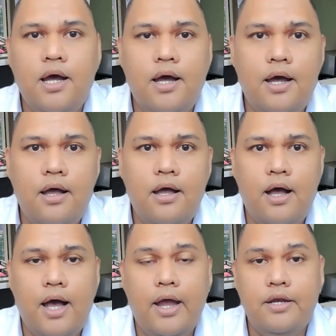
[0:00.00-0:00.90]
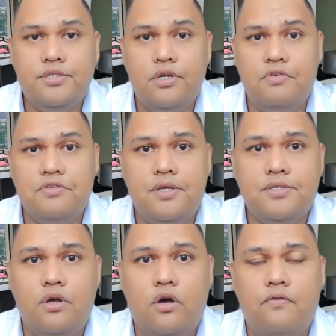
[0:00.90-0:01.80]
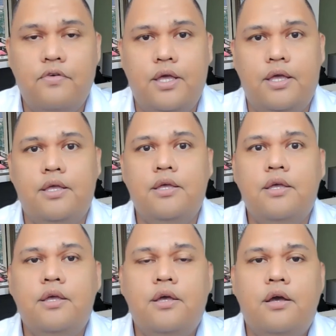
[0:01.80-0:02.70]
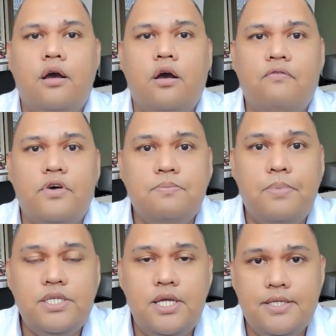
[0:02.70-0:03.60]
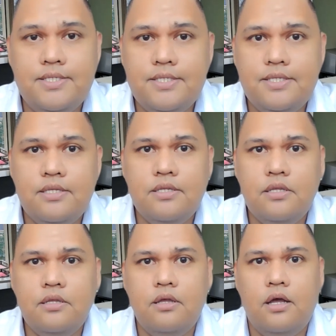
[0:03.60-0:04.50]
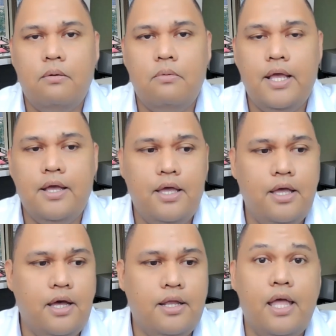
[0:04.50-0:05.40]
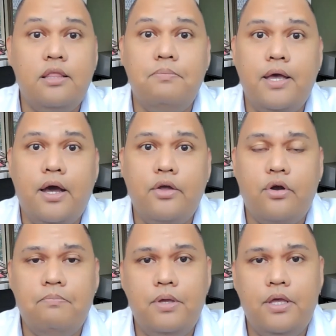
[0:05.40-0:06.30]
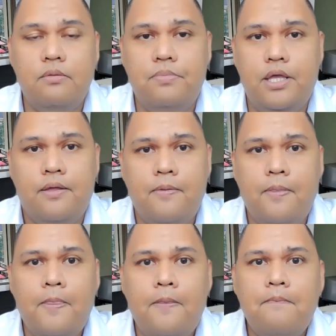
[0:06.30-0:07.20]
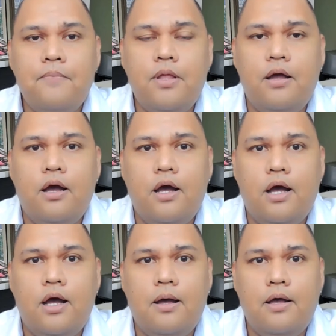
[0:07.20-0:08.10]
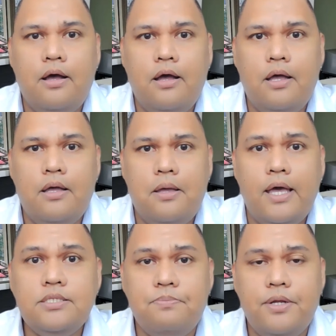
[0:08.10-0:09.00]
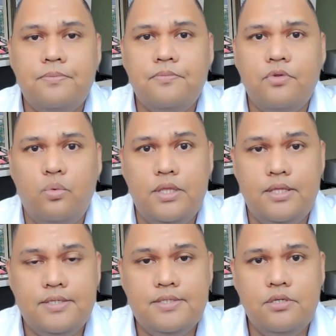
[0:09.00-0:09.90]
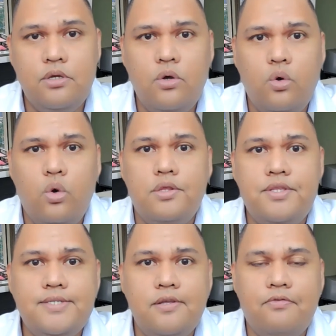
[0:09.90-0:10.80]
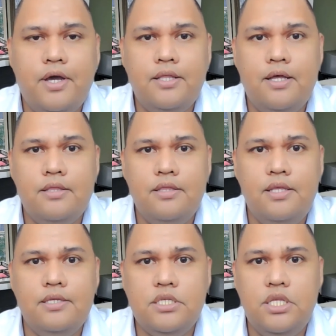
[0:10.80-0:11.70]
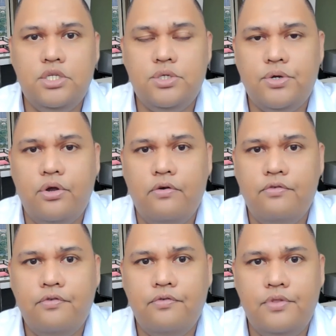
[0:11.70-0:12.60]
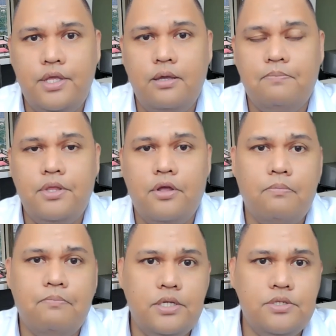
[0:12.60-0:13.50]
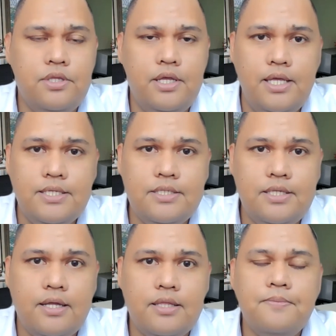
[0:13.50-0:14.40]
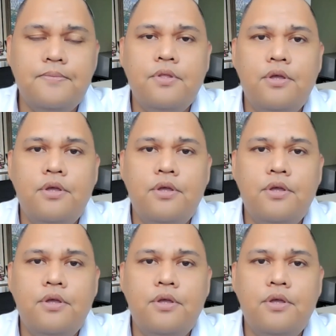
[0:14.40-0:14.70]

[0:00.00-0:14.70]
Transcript: uh, hire the services of a of a specialist uh, like a an N B I or P N P uh, expert witness who will testify that the signature of the particular person is that